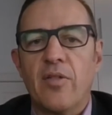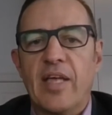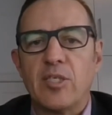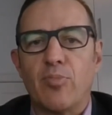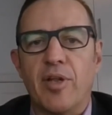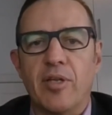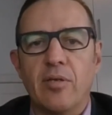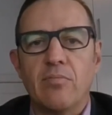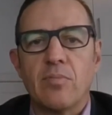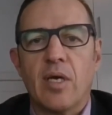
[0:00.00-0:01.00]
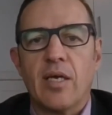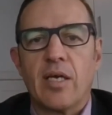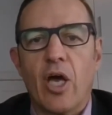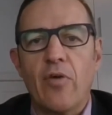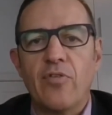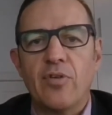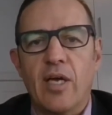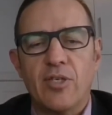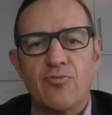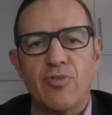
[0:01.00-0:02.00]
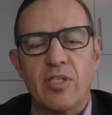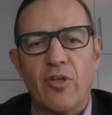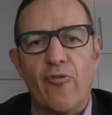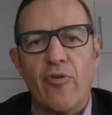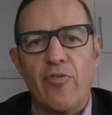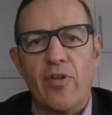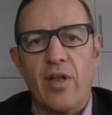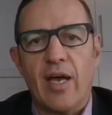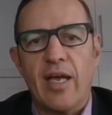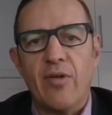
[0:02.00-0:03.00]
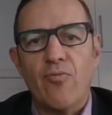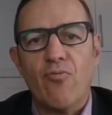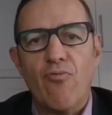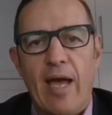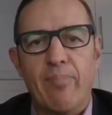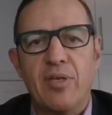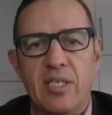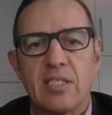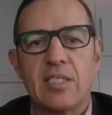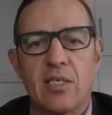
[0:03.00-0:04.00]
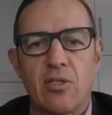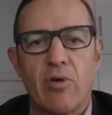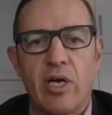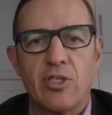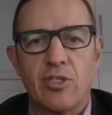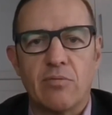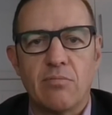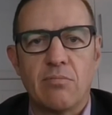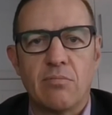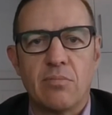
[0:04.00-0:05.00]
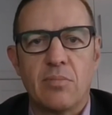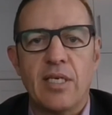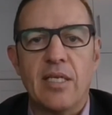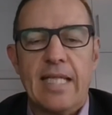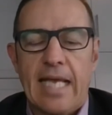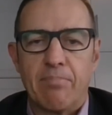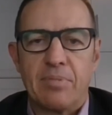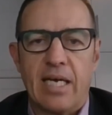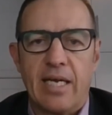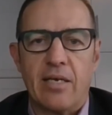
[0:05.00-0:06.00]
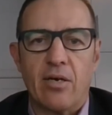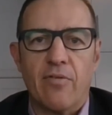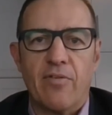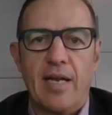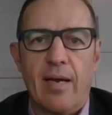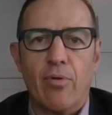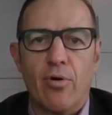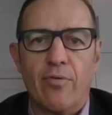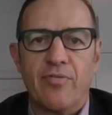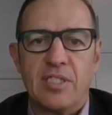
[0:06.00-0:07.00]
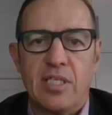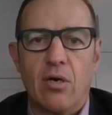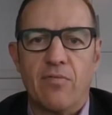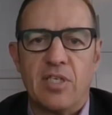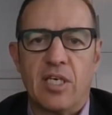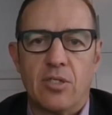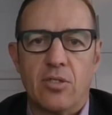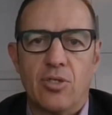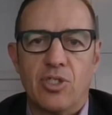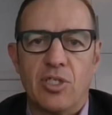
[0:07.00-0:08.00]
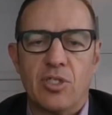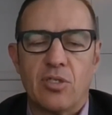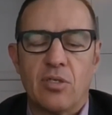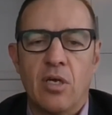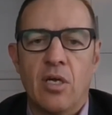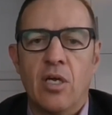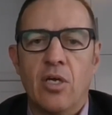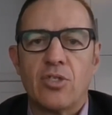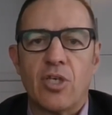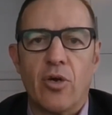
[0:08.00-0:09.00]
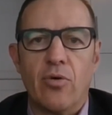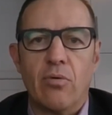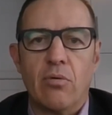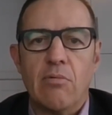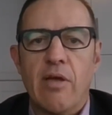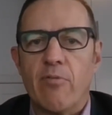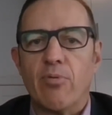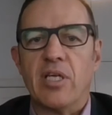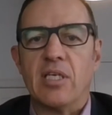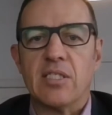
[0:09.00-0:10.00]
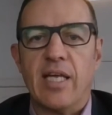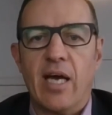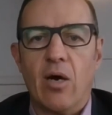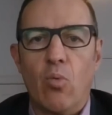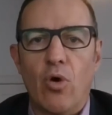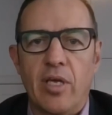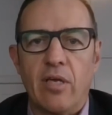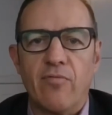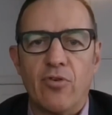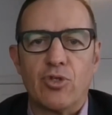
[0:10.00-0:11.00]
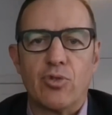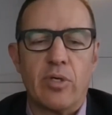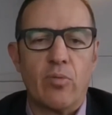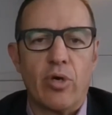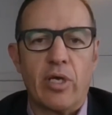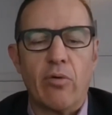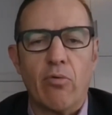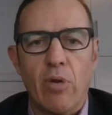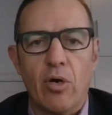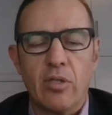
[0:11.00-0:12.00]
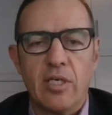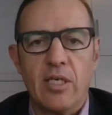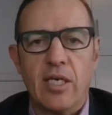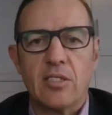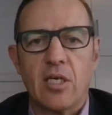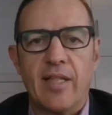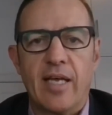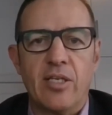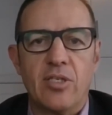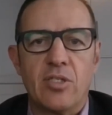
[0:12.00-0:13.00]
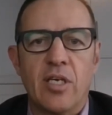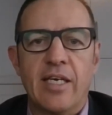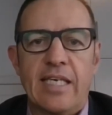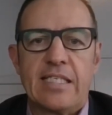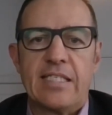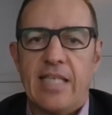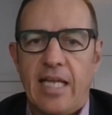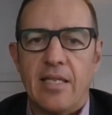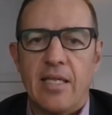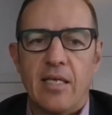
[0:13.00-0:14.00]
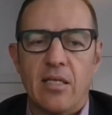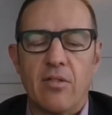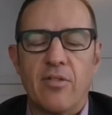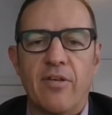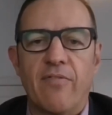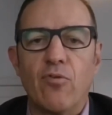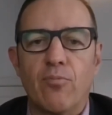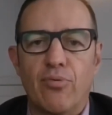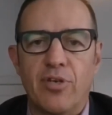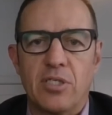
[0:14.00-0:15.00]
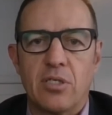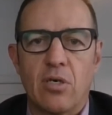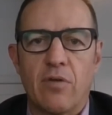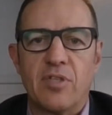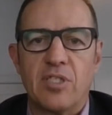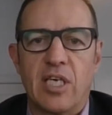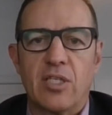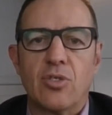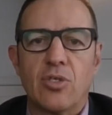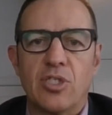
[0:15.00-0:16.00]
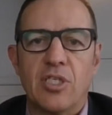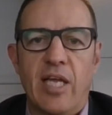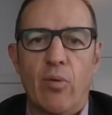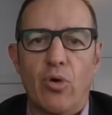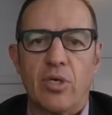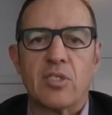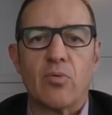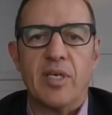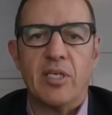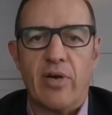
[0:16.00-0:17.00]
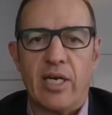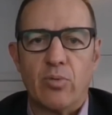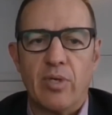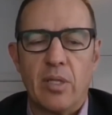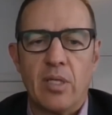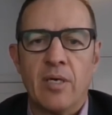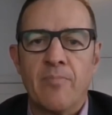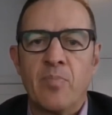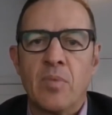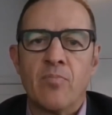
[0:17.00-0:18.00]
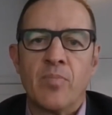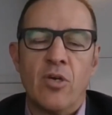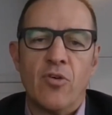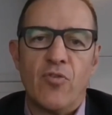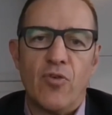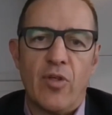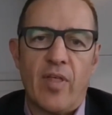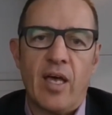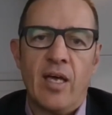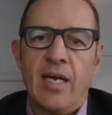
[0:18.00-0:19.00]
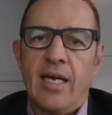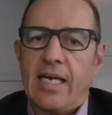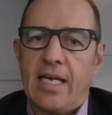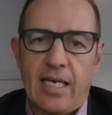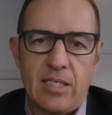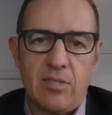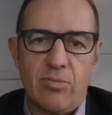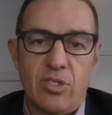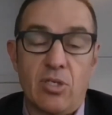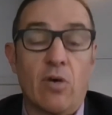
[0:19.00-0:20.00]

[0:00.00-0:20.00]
Thanks, Brendan. COVID has really driven a rapid acceleration in the uptake of a number of, of technologies. So everybody is now working virtually, working remotely, and so that is extending the footprint of the technology networks that we interact with. Further, customers